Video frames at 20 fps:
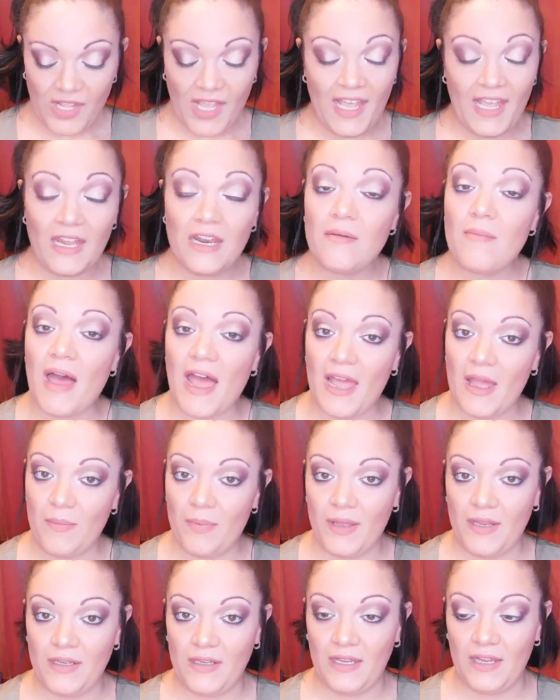In my
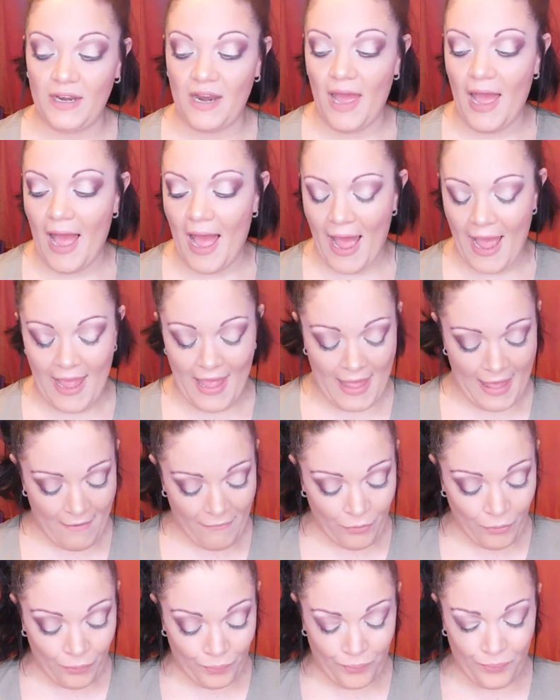opinion,
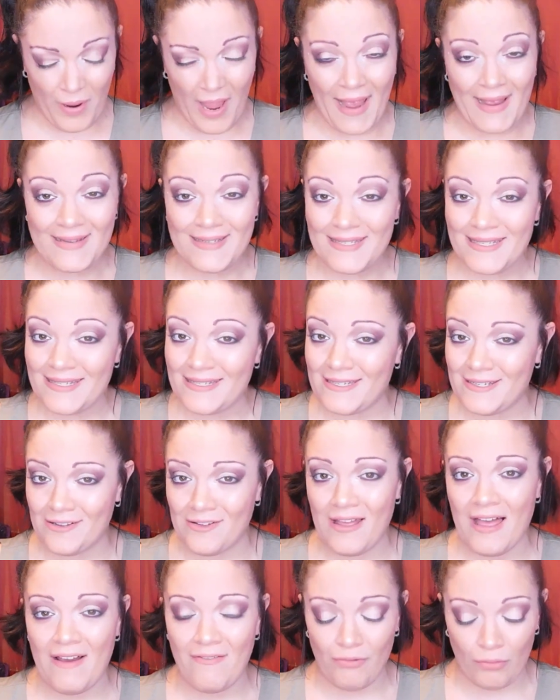I
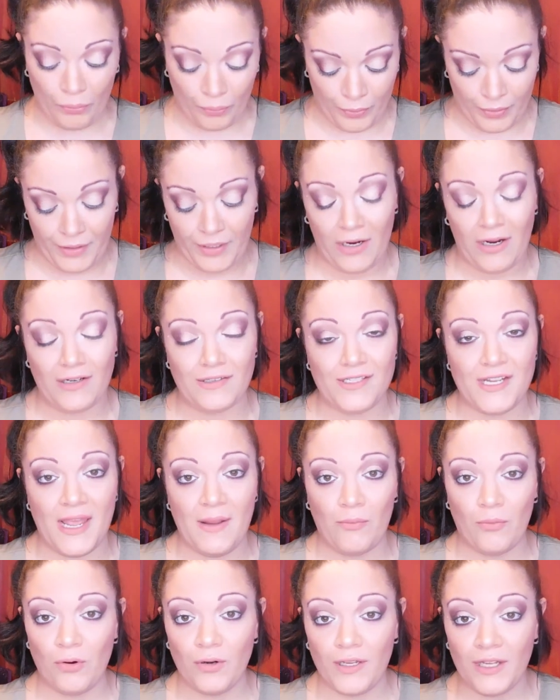still have a really hard
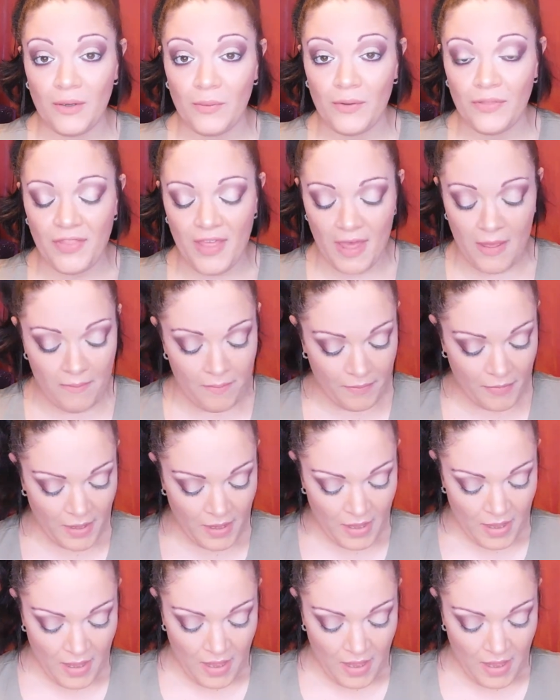time working with them.